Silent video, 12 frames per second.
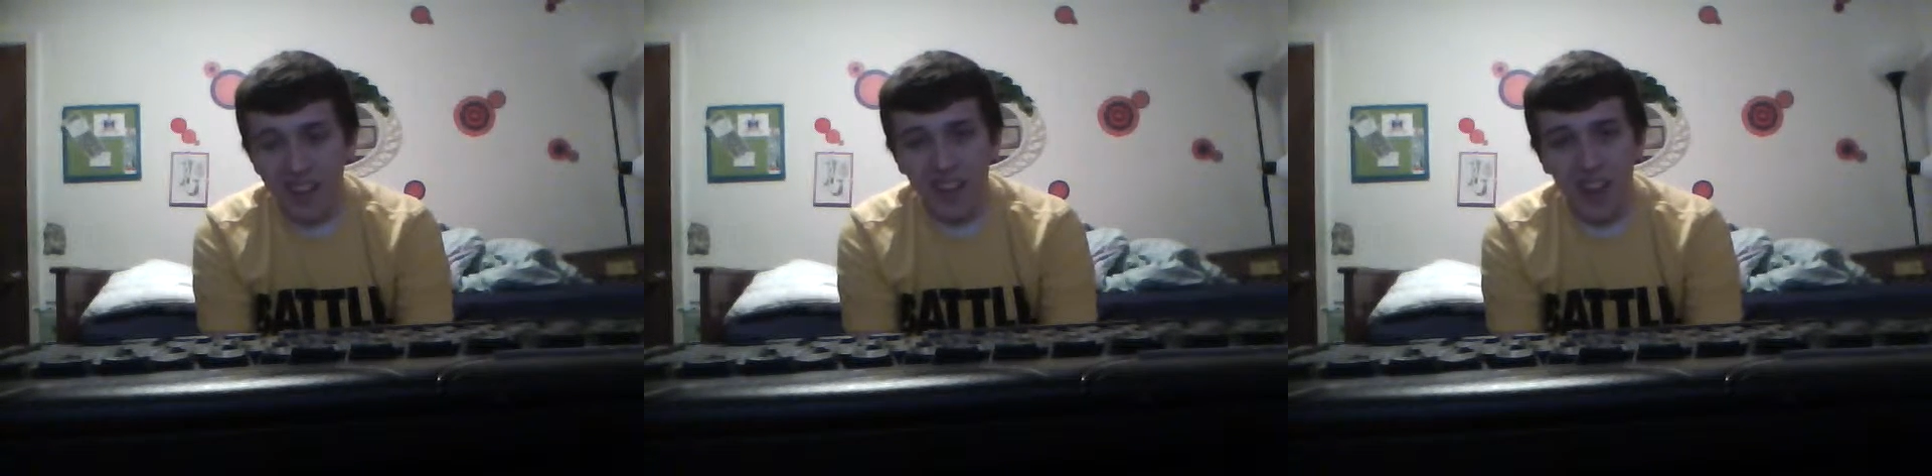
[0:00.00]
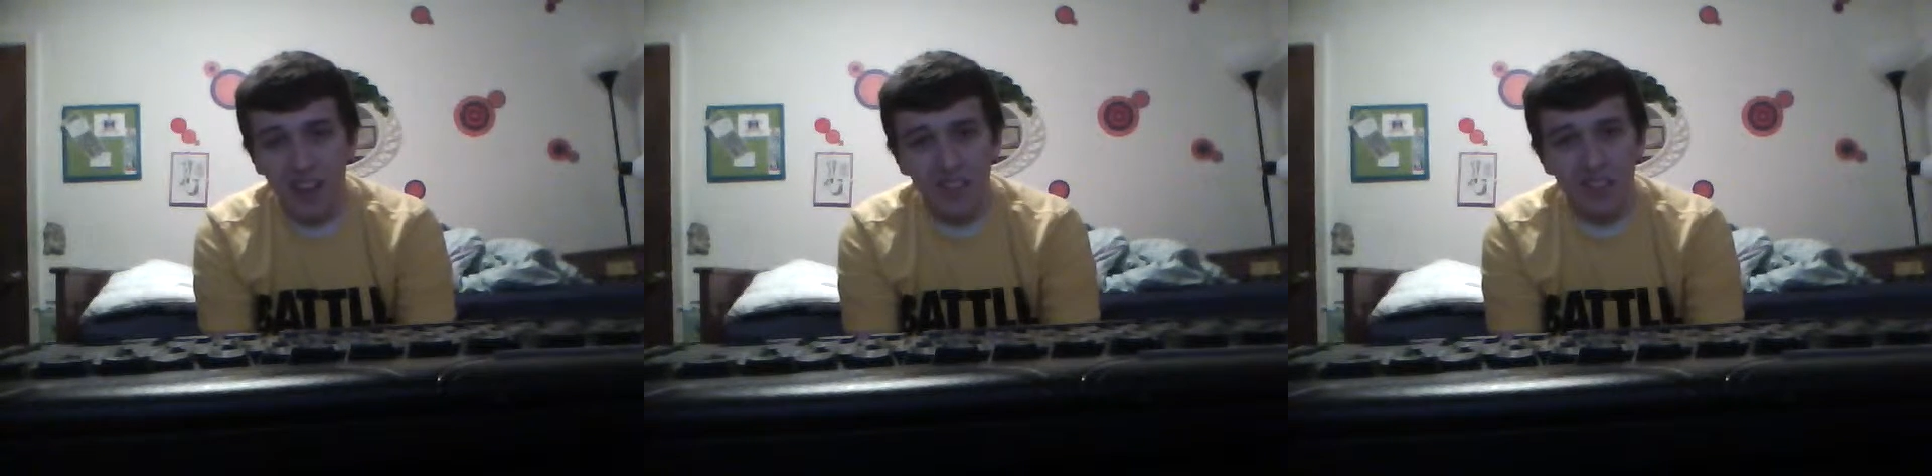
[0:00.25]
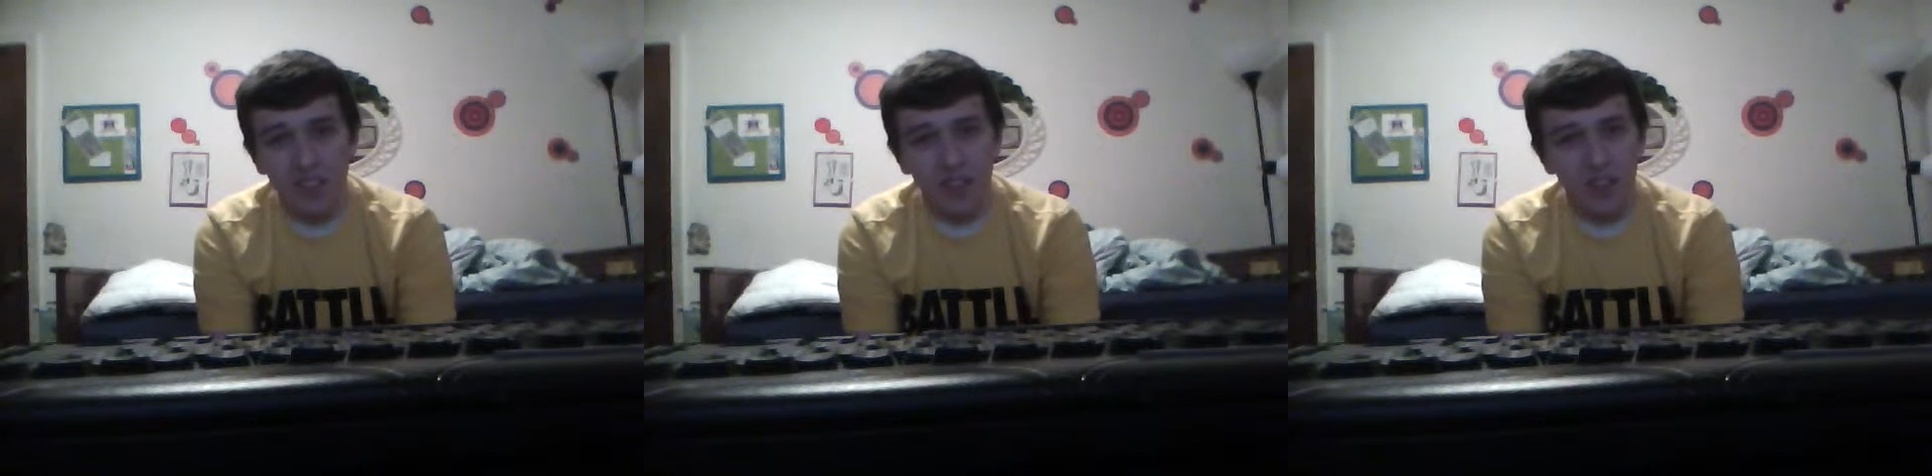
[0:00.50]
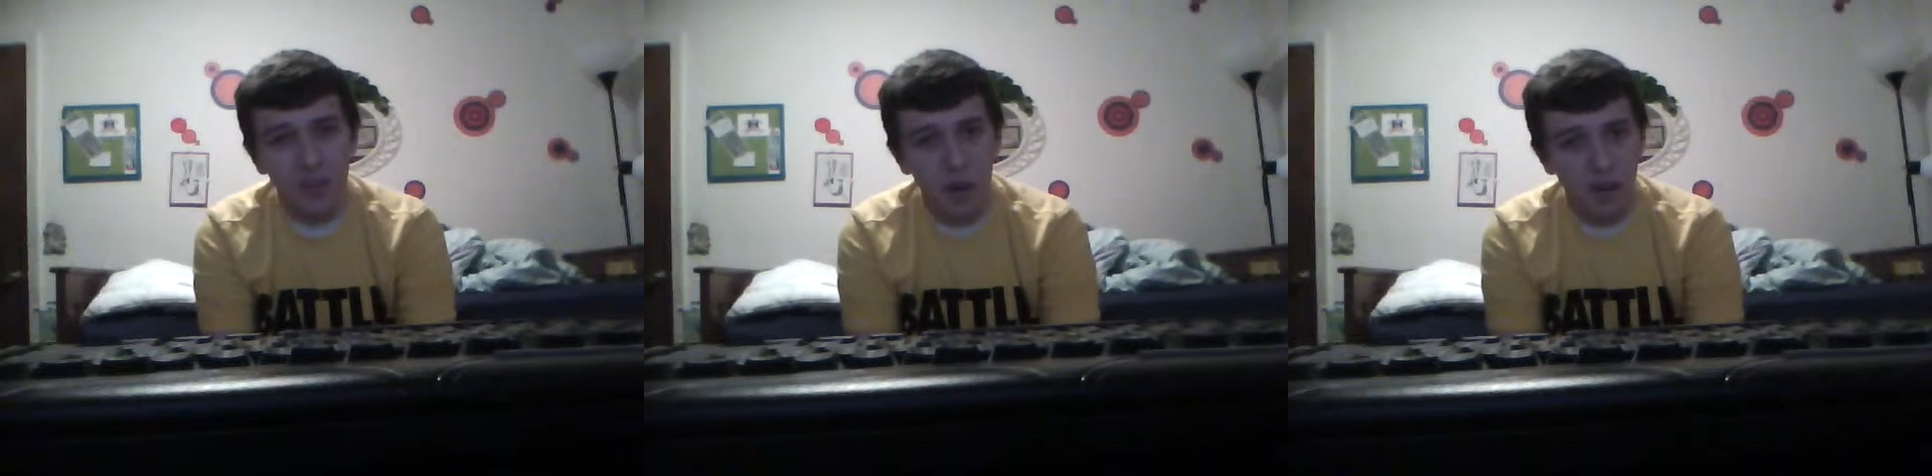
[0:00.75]
Scavenger's a
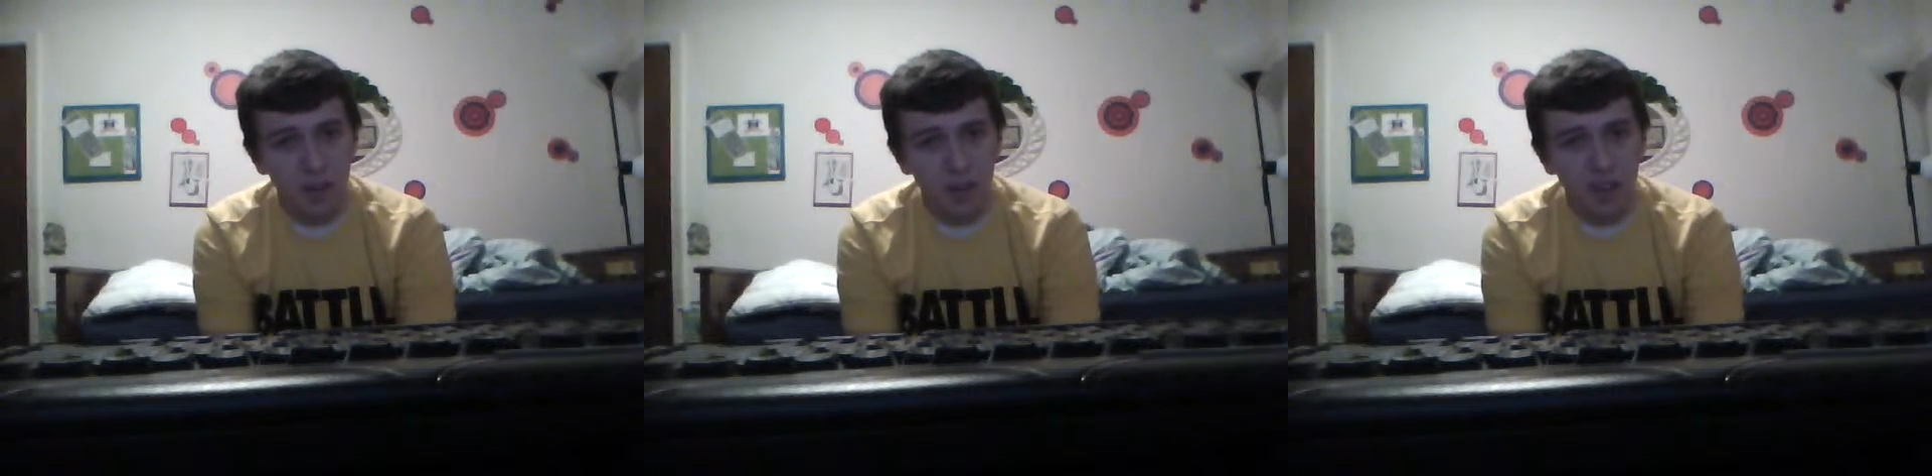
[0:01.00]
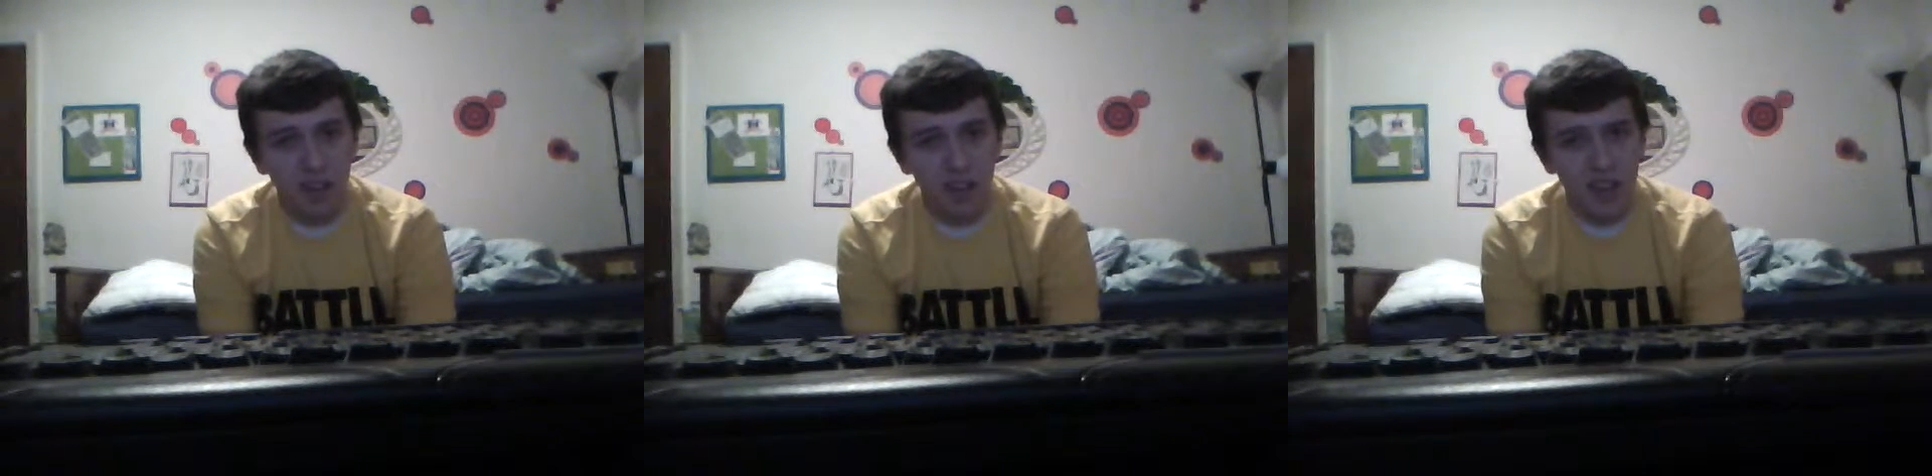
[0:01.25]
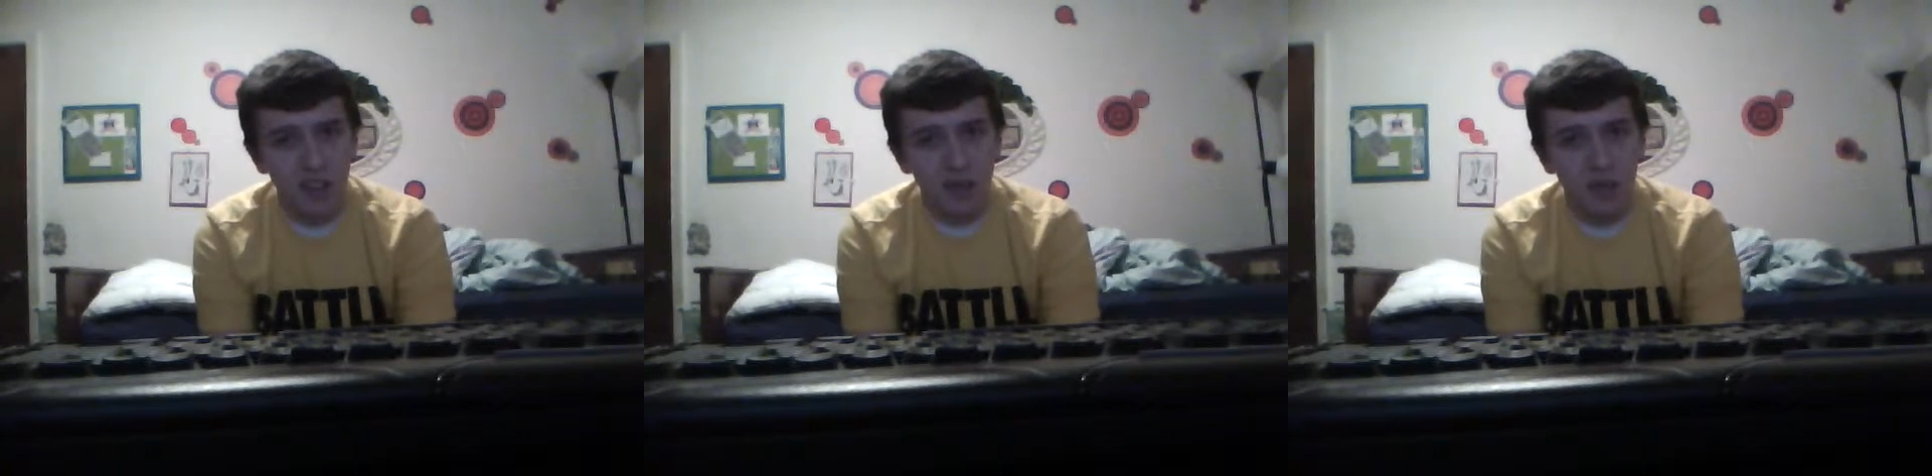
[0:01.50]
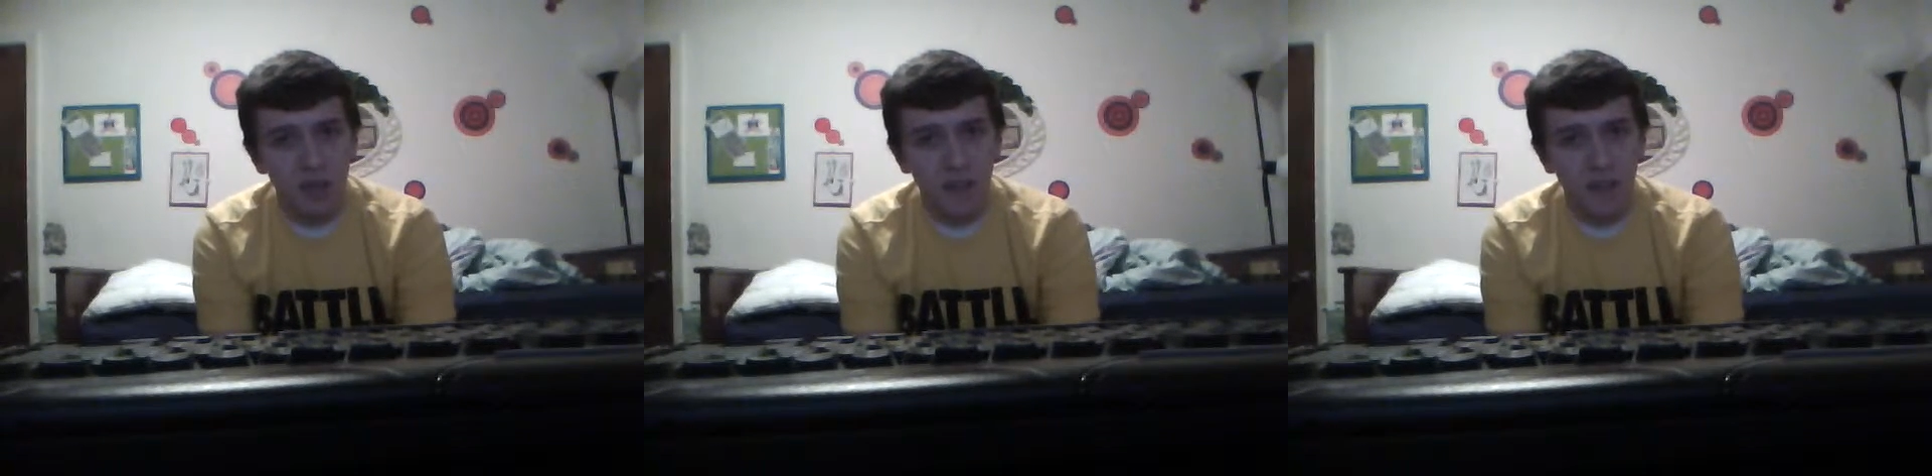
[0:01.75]
really bad perk in the game